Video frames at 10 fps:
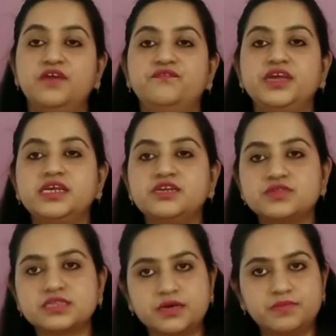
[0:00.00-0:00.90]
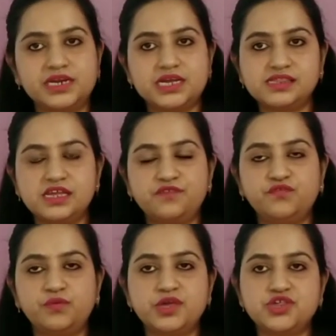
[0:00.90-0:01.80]
We need to summarize the
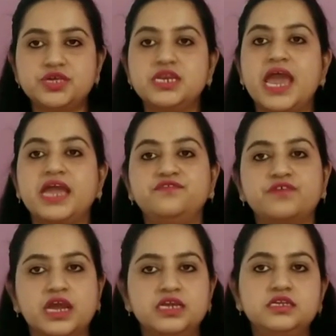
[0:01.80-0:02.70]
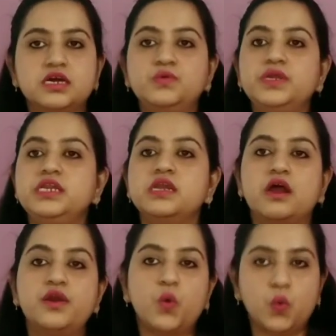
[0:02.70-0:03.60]
information and write down in
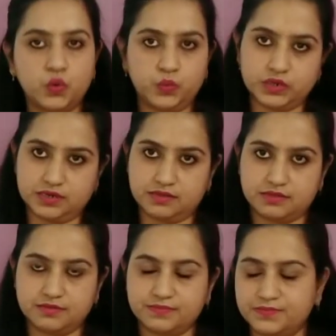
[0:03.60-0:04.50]
our own words.